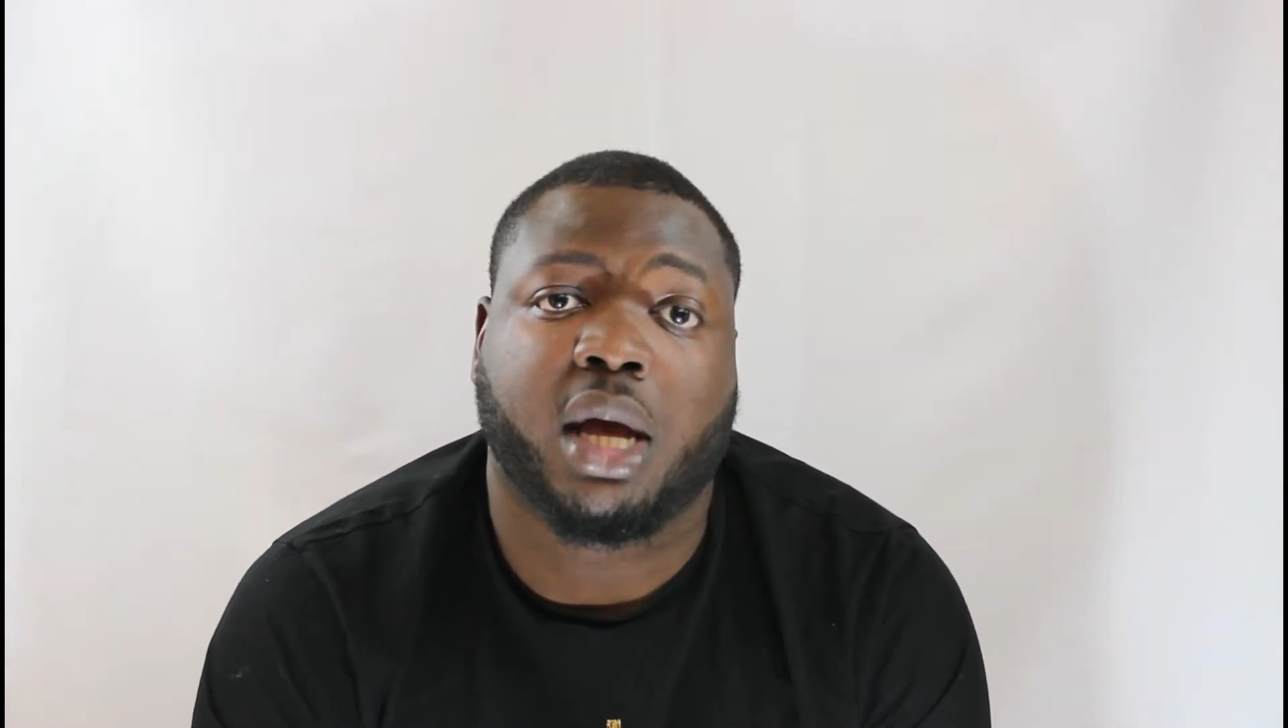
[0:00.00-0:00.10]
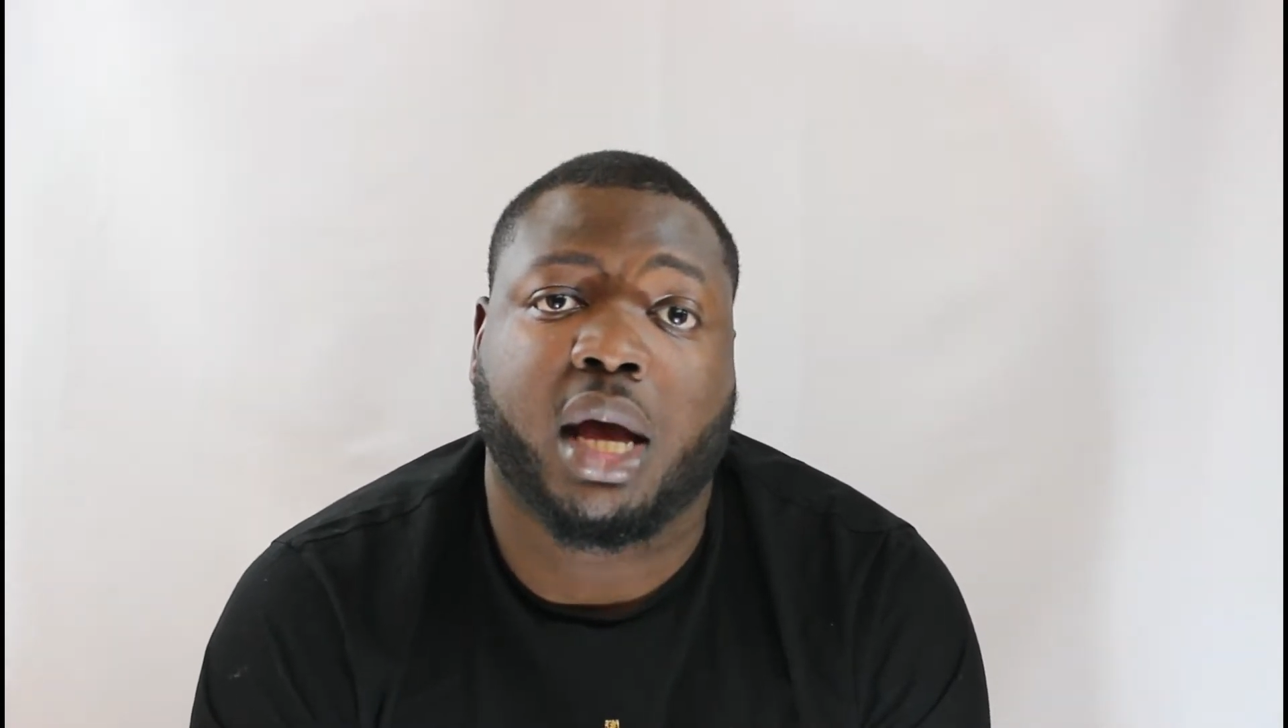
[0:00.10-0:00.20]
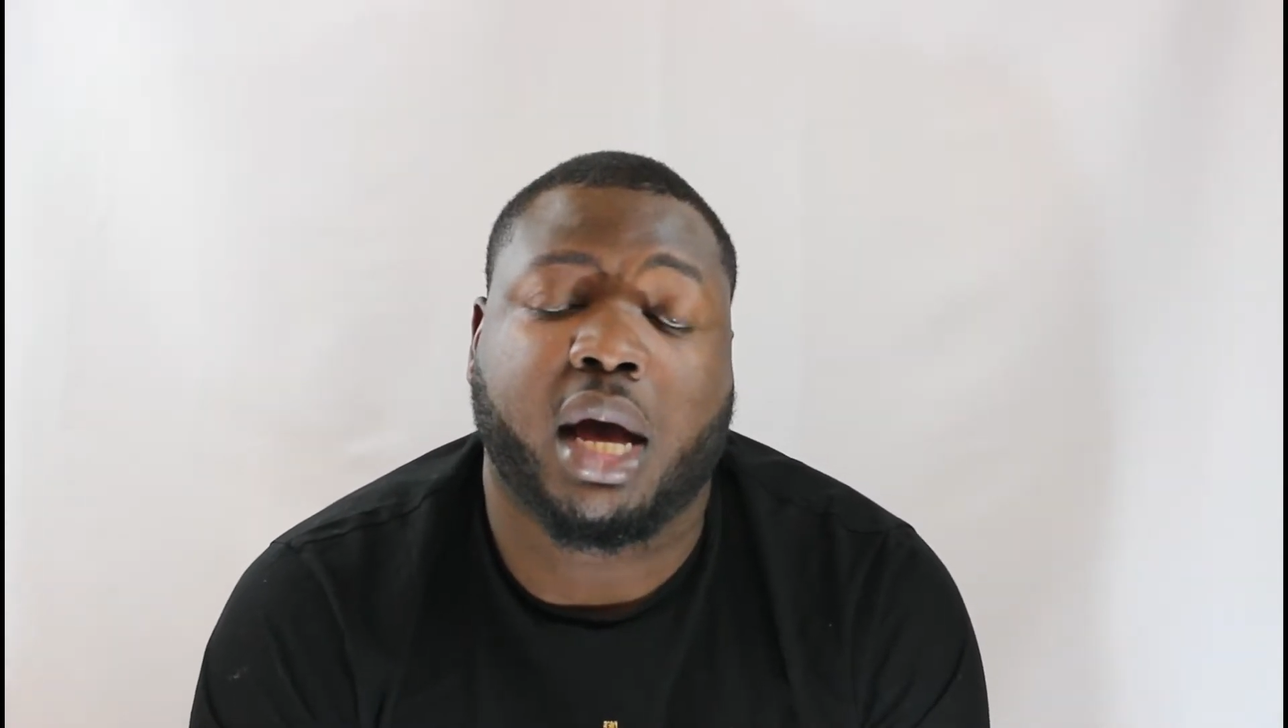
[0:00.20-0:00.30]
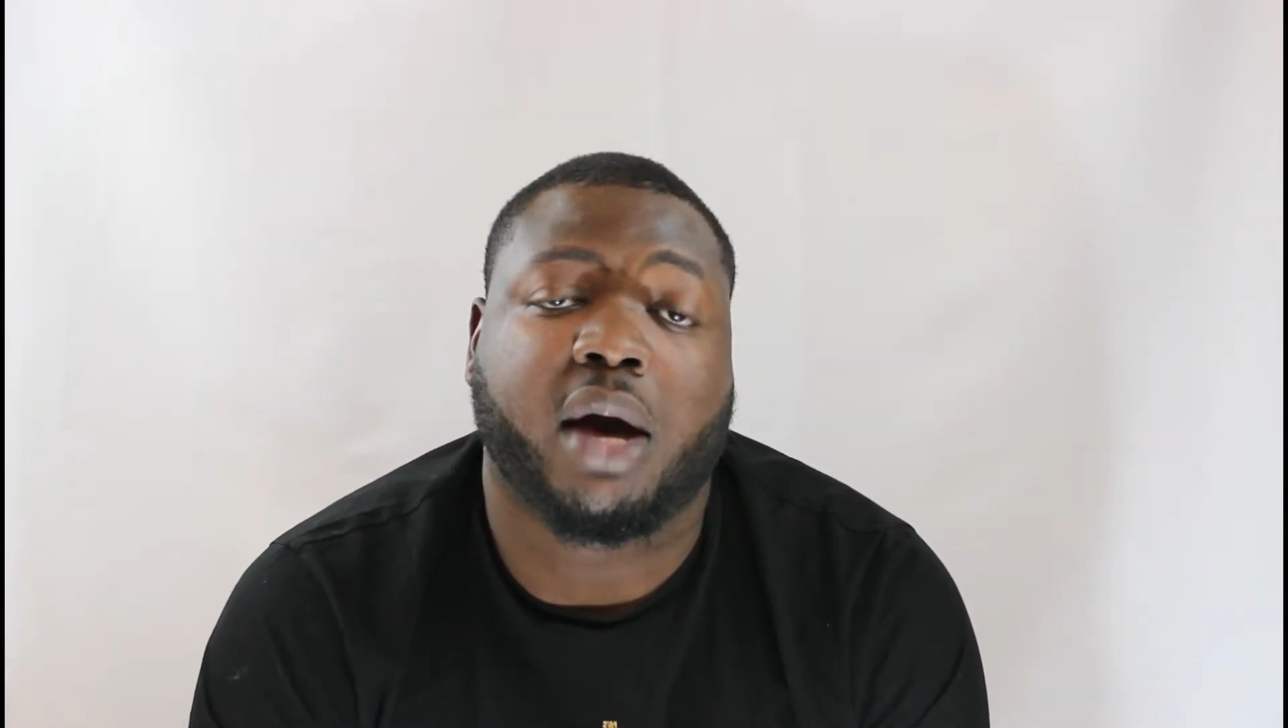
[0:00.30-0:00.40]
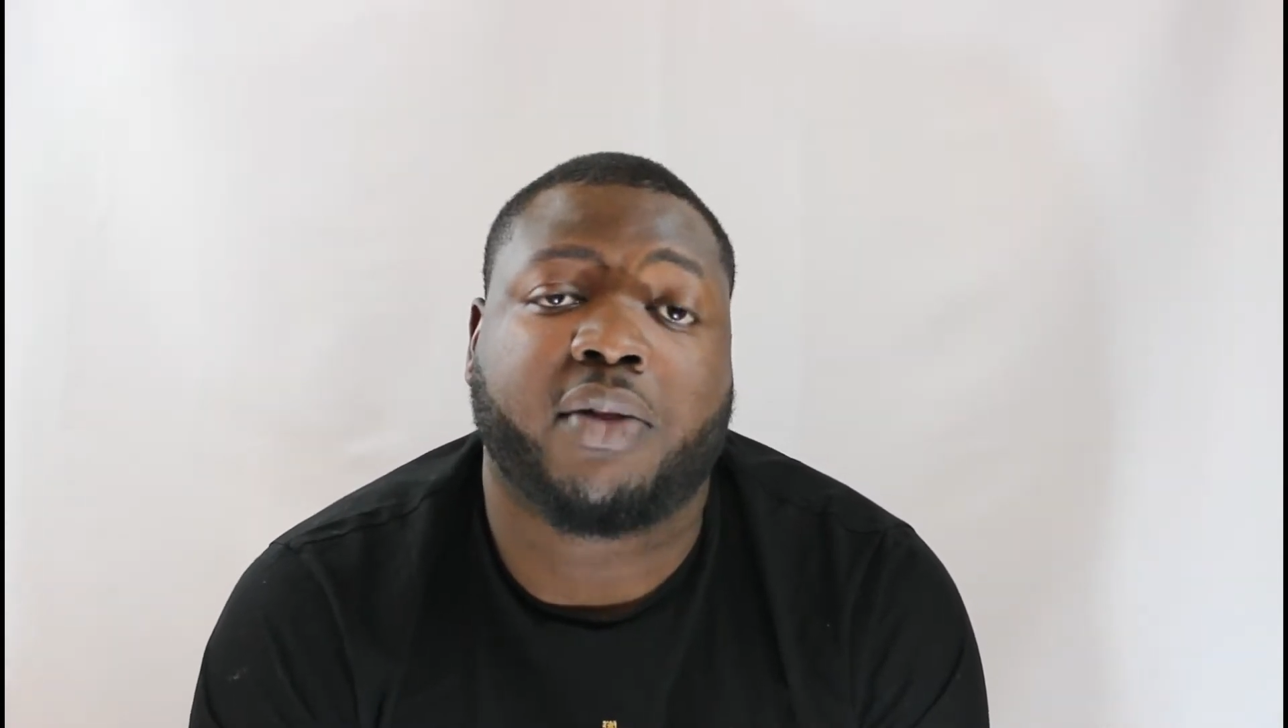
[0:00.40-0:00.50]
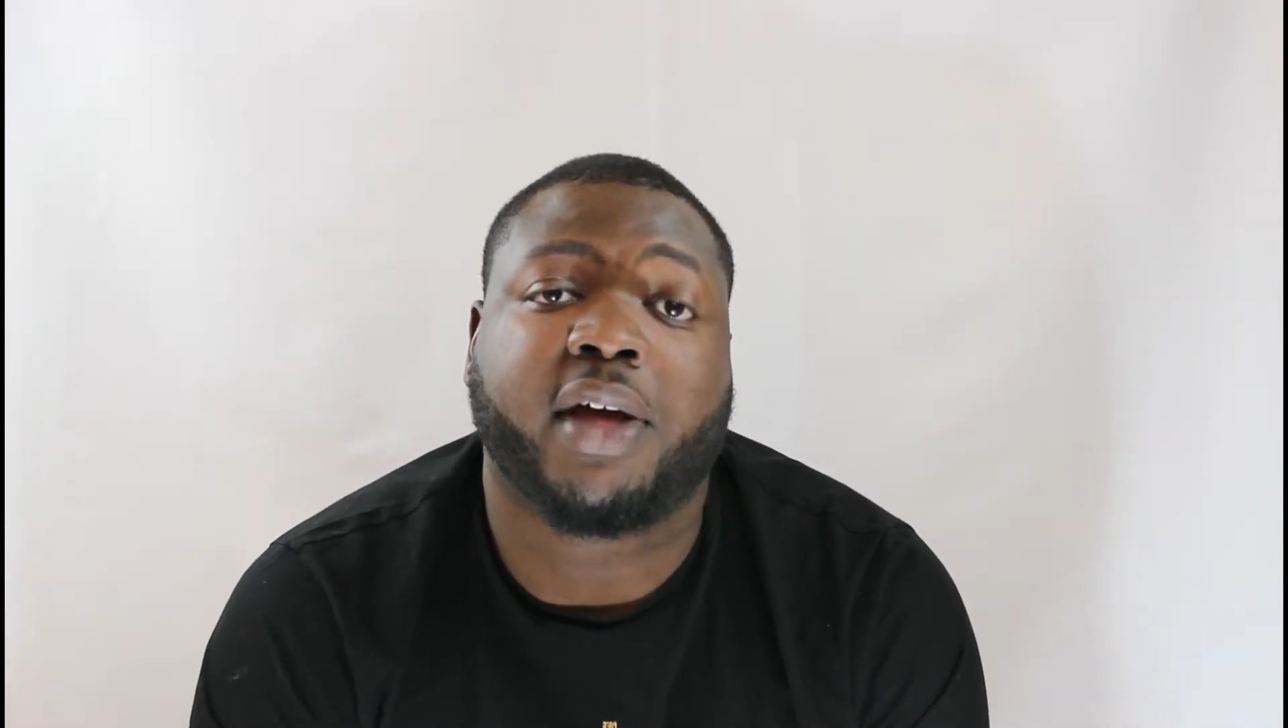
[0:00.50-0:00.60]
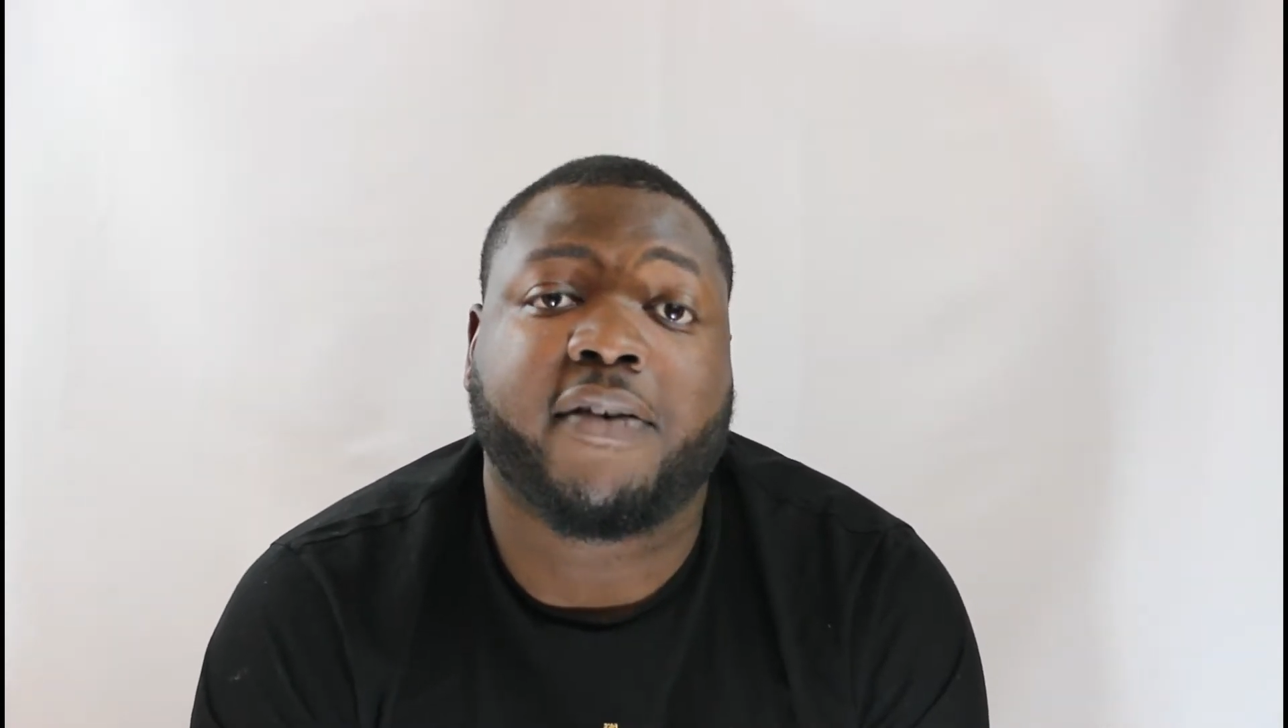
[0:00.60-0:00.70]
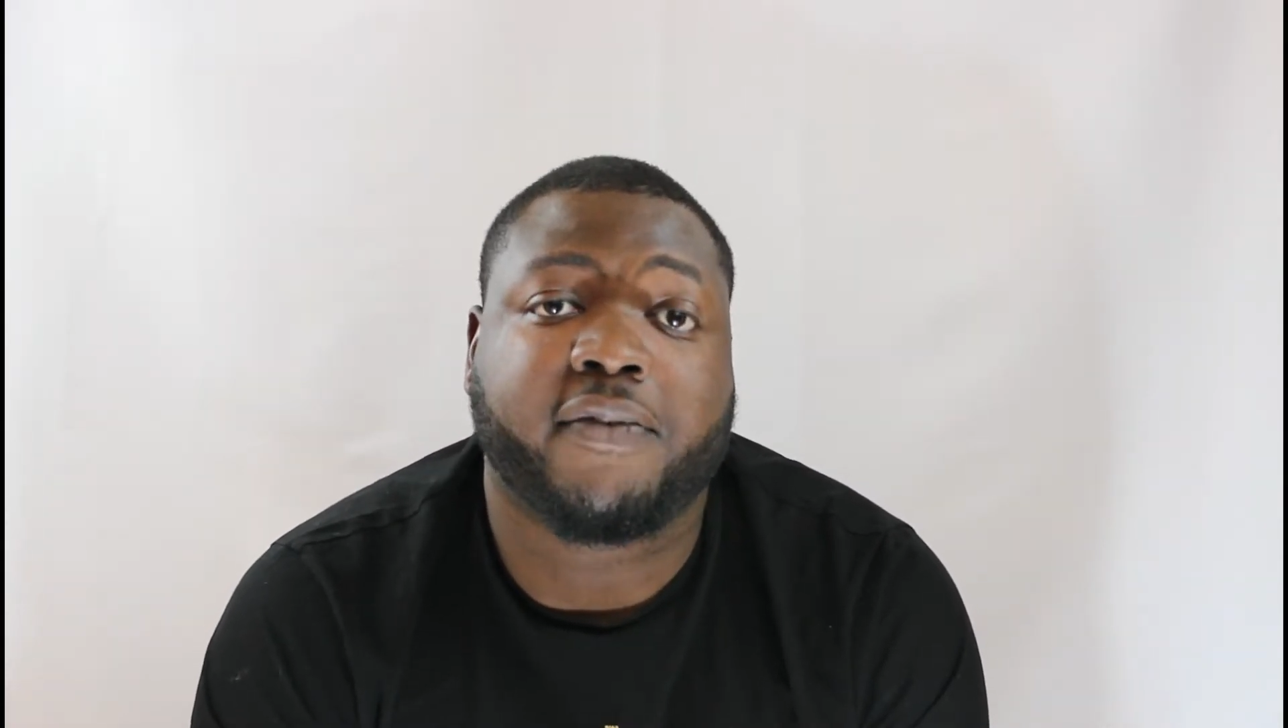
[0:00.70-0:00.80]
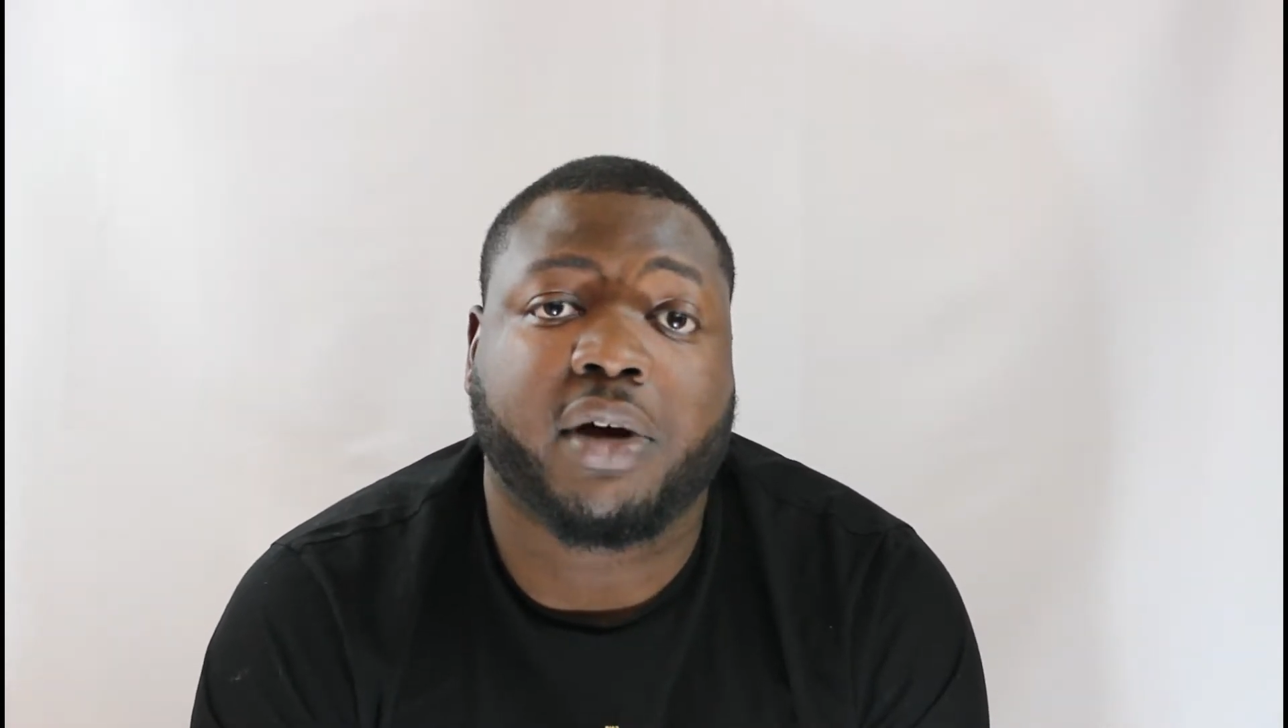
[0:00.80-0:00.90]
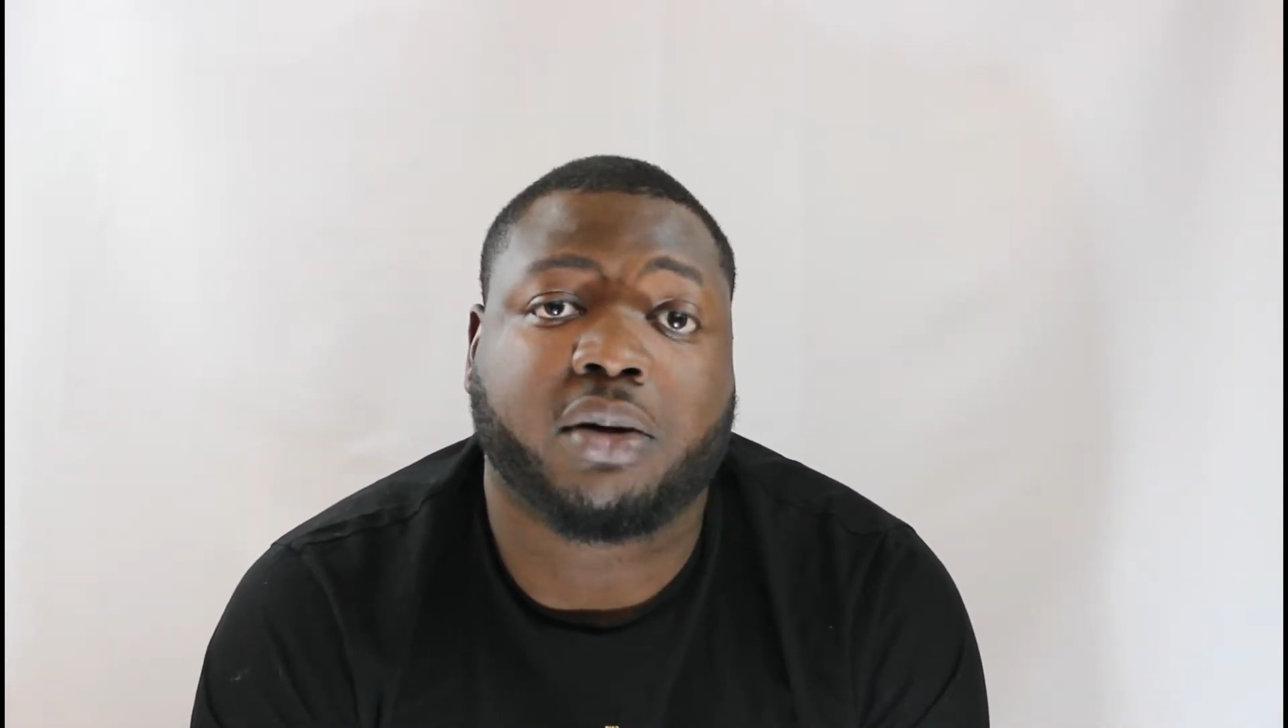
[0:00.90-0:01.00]
how they
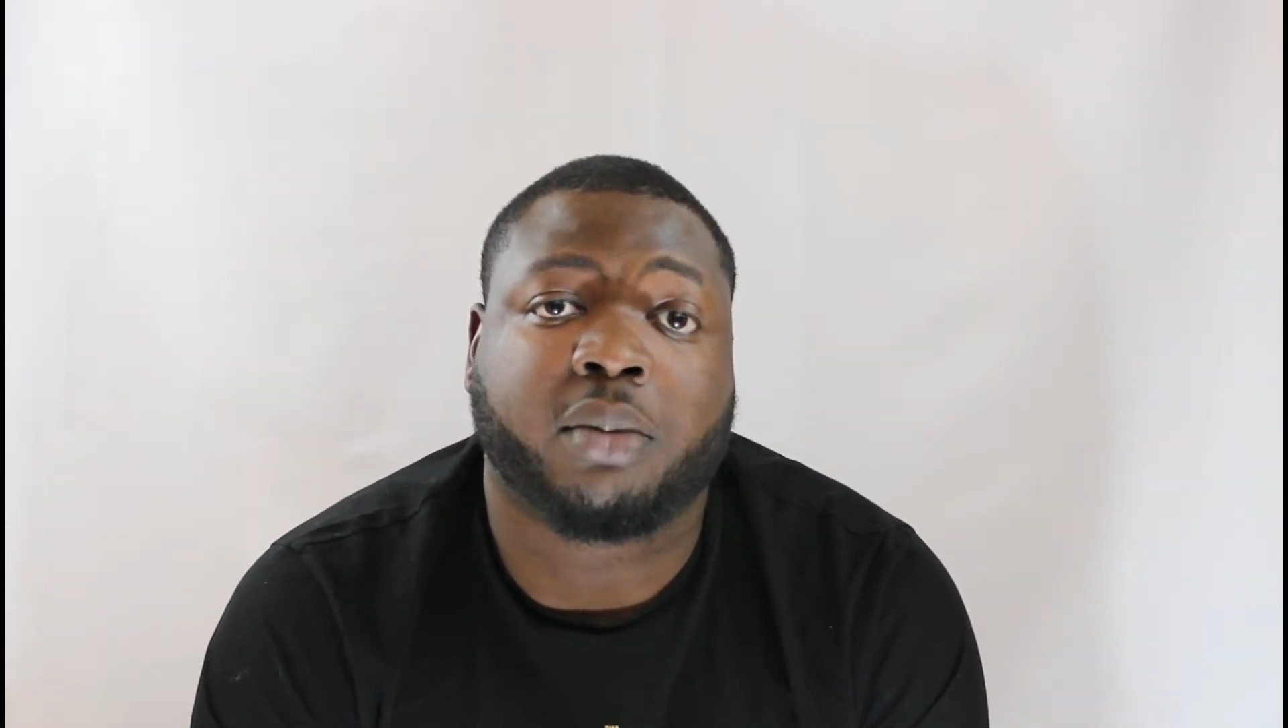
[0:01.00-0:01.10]
felt